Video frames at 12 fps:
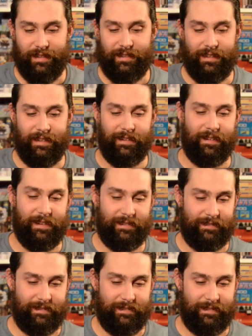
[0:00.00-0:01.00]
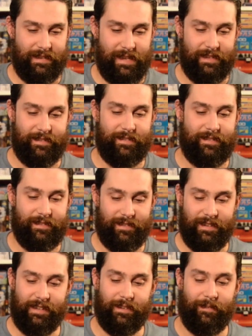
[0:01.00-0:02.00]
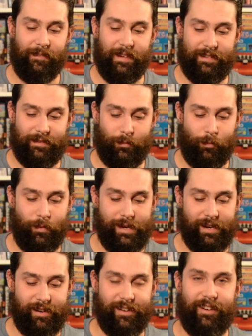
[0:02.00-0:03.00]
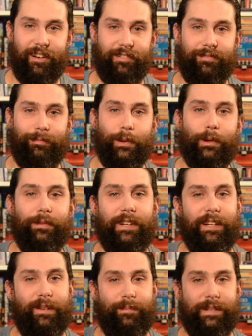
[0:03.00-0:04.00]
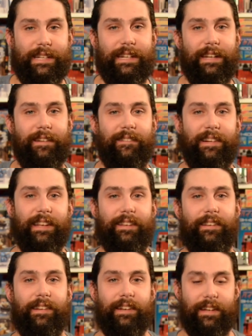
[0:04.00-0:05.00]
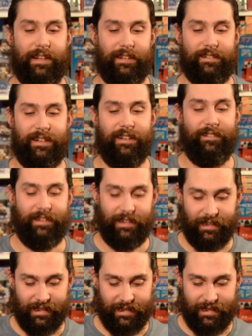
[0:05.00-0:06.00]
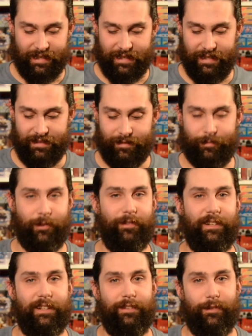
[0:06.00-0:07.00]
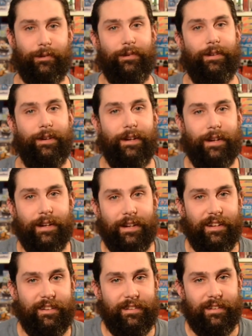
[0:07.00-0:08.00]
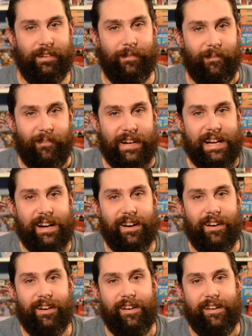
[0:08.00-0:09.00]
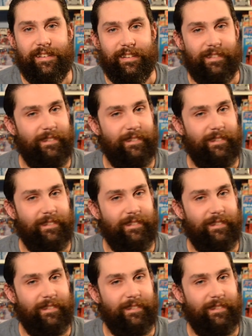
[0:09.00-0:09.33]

Like, it's a weird enough movie to begin with. It's not even like a kid's movie, dude. It's like a weird